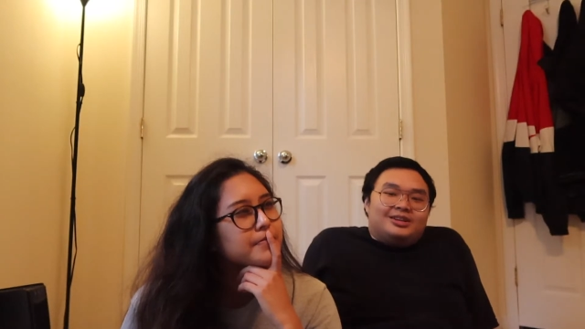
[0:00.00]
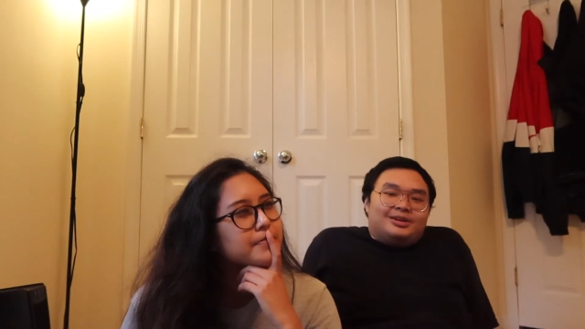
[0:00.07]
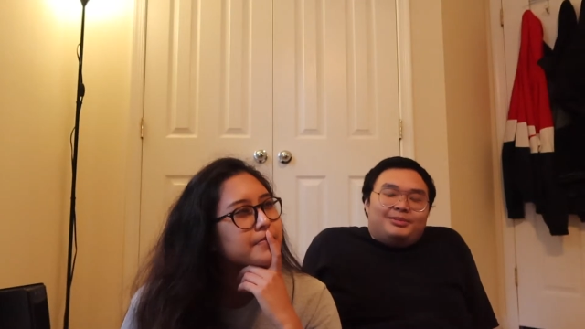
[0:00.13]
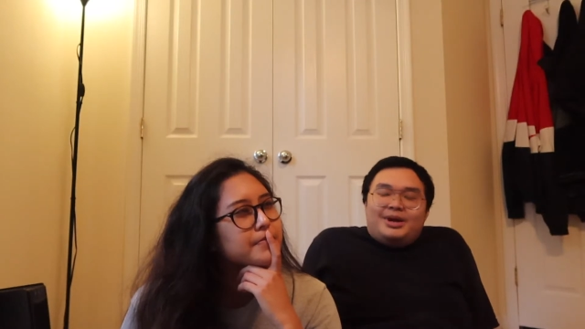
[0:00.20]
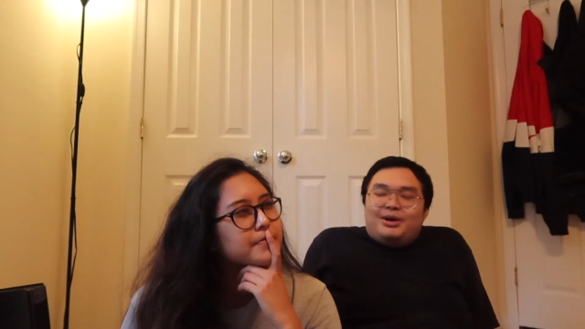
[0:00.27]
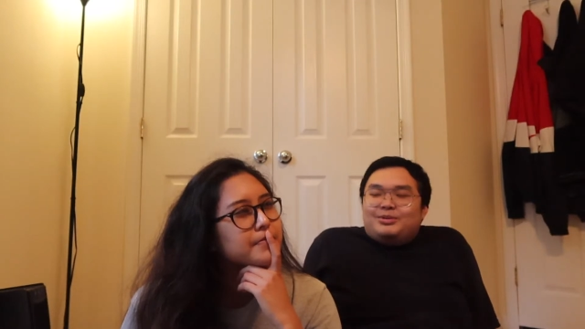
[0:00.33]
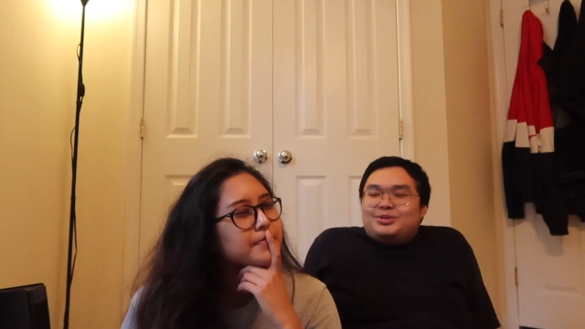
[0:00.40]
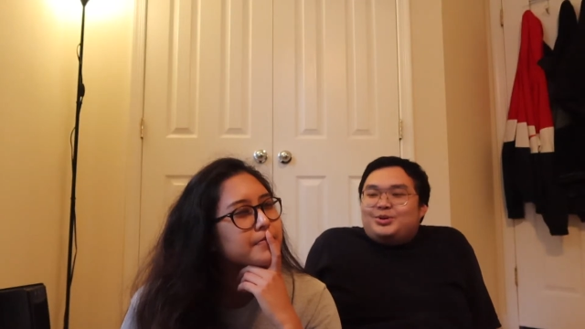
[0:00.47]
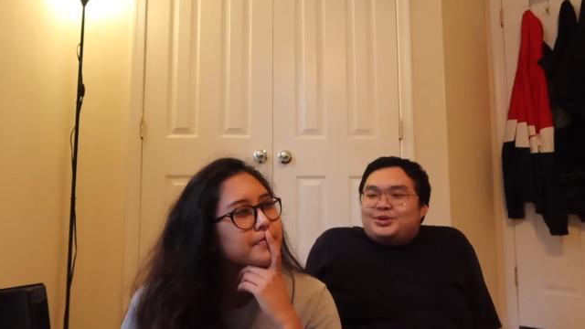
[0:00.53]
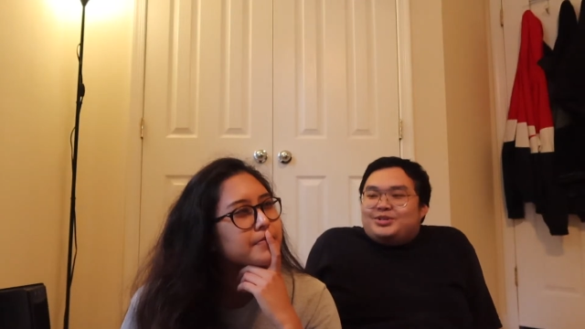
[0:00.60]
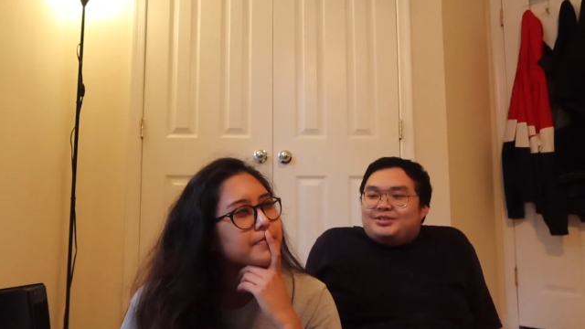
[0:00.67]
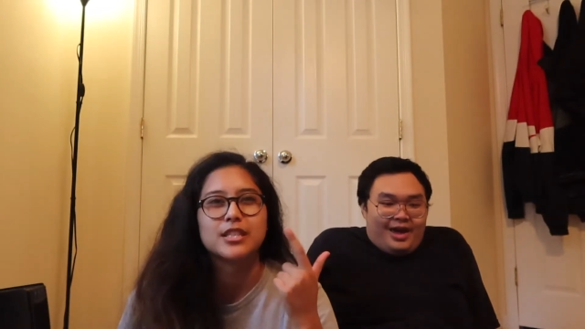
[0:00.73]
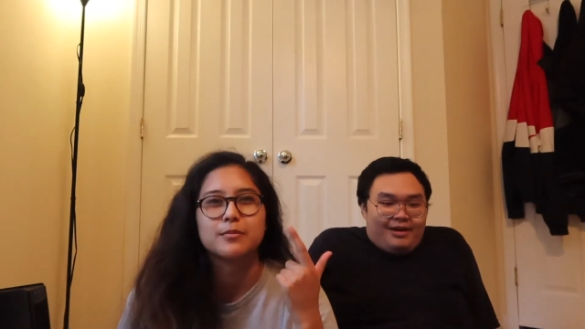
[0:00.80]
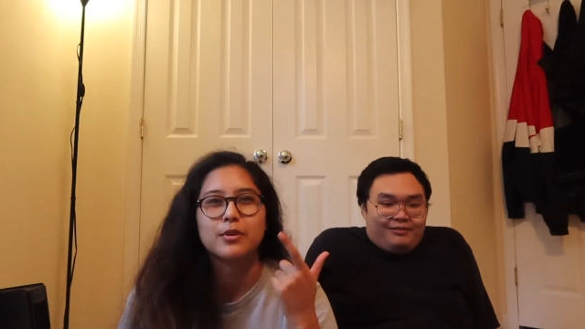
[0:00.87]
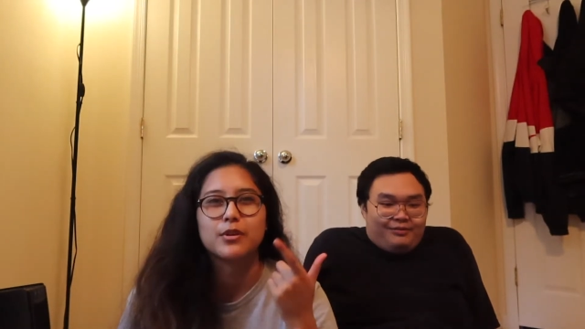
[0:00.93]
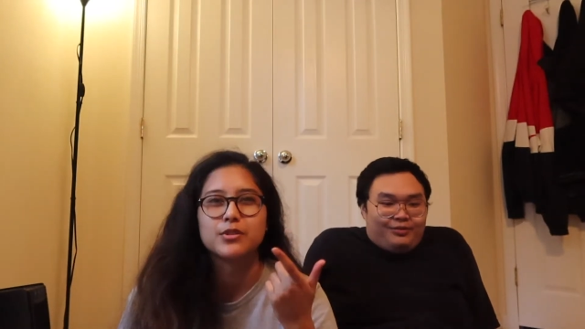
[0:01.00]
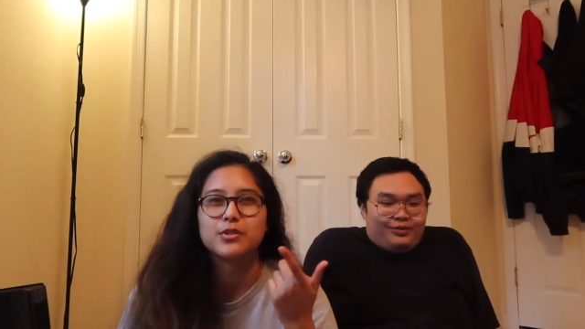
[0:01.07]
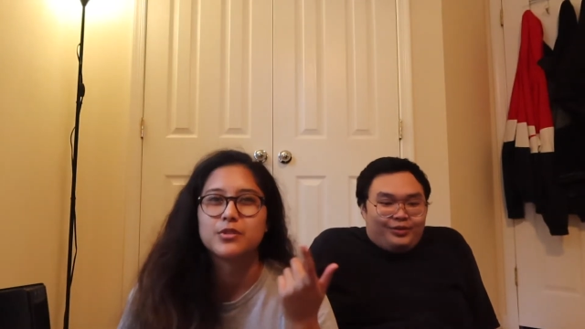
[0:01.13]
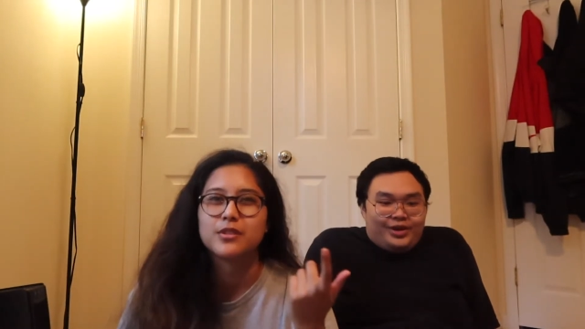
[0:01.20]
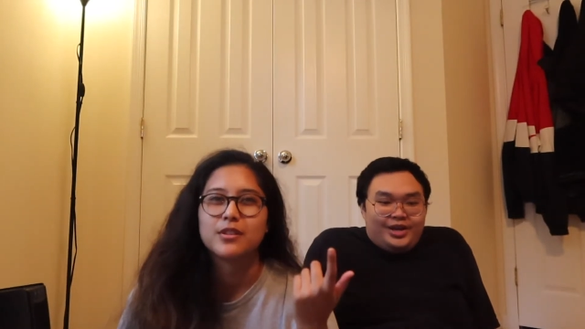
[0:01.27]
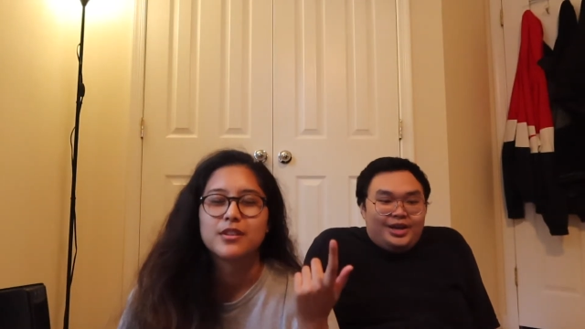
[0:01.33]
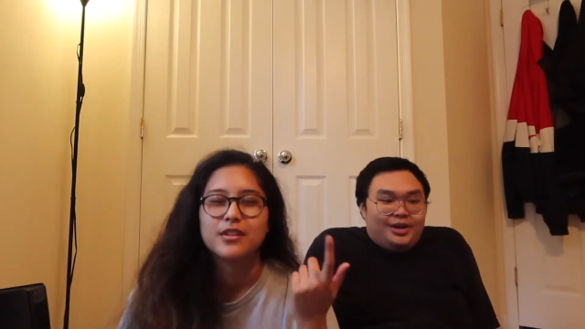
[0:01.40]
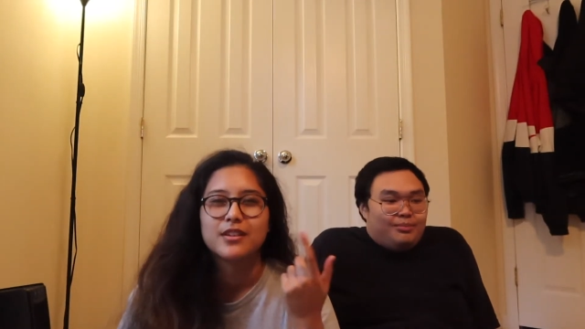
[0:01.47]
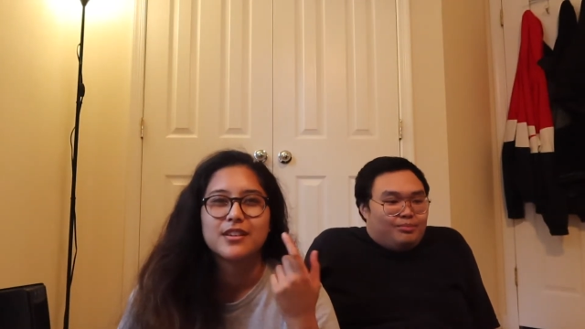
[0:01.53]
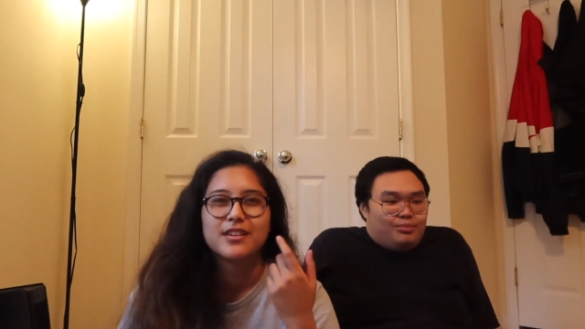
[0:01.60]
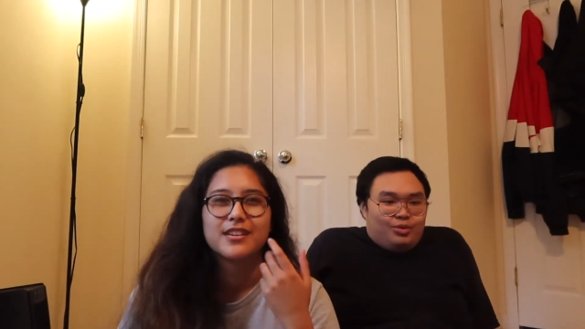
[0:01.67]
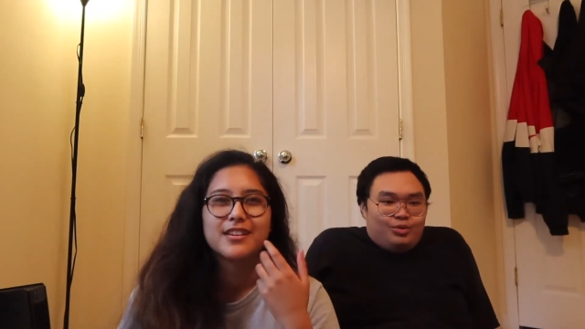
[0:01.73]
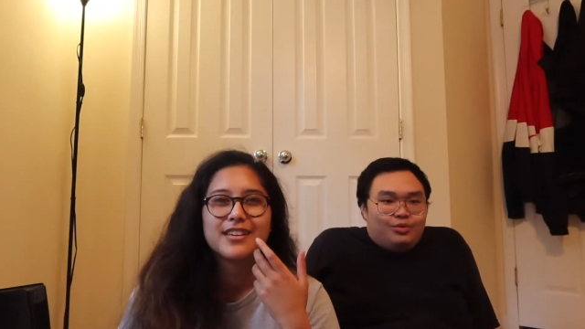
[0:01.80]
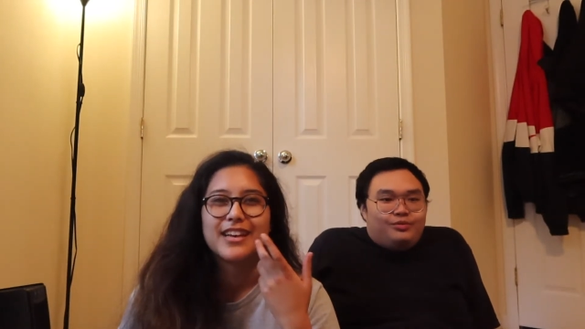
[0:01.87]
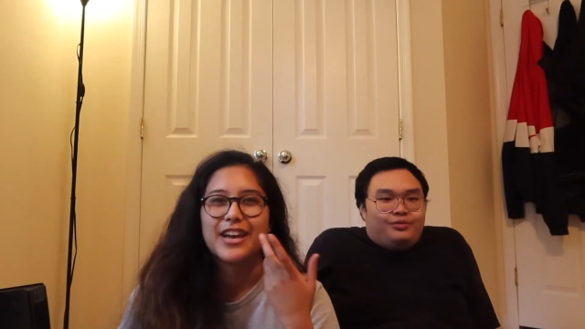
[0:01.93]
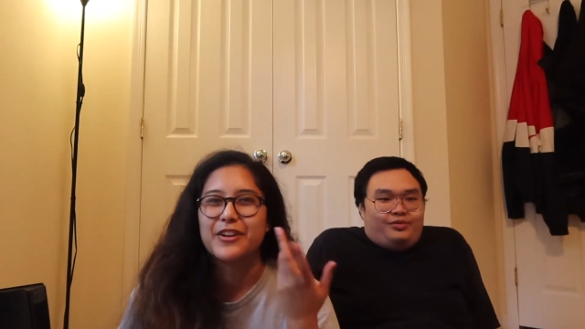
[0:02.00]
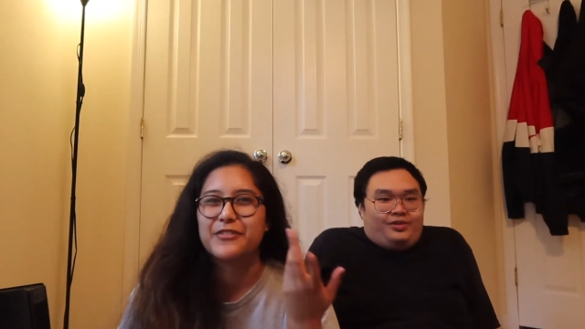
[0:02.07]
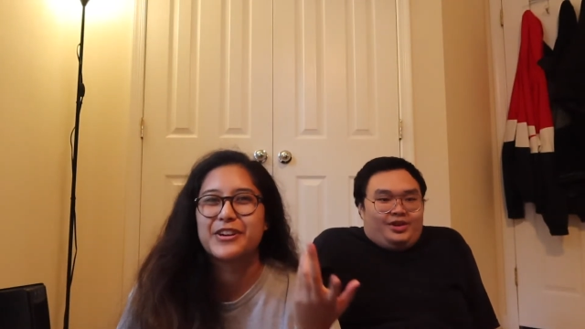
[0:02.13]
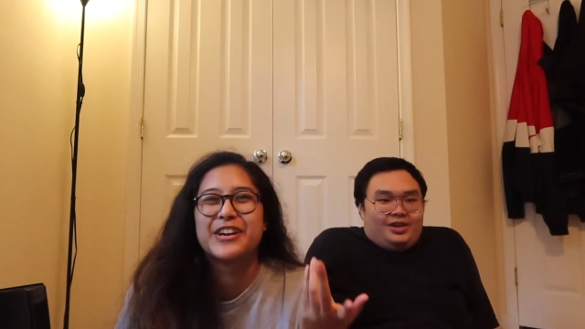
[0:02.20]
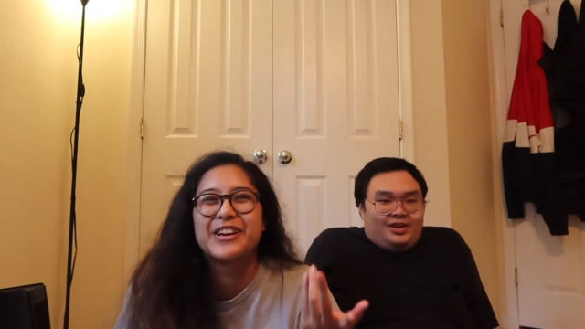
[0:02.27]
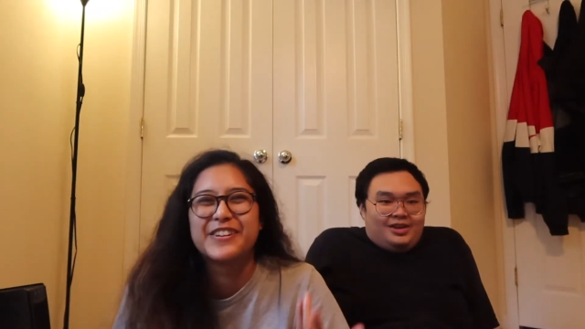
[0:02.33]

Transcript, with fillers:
Speaker 1: But yeah, what's yours? Every most... Every